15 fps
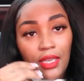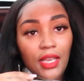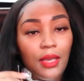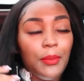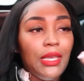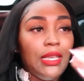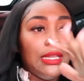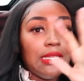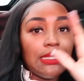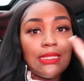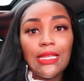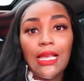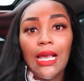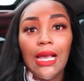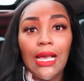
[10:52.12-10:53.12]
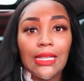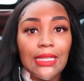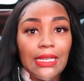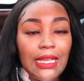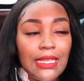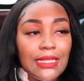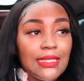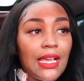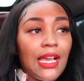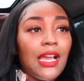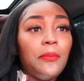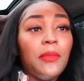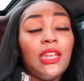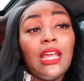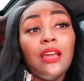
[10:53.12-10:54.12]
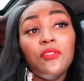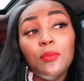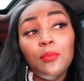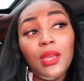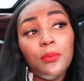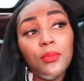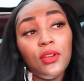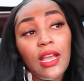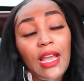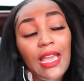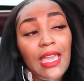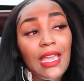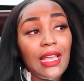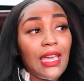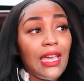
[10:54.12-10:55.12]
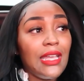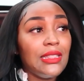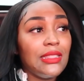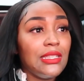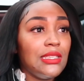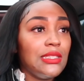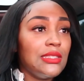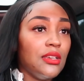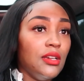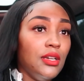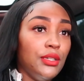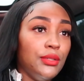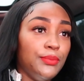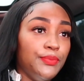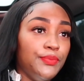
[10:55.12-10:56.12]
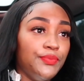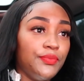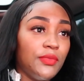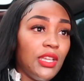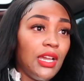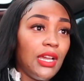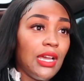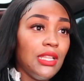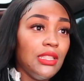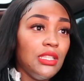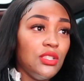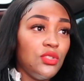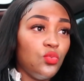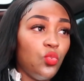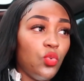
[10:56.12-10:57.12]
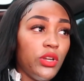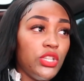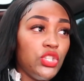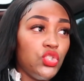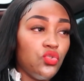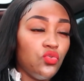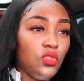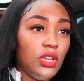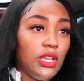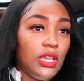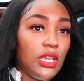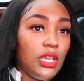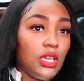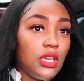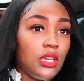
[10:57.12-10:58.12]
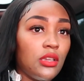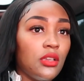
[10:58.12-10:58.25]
I mean, it's the holiday time. And I remember I had got this, I got this one drink.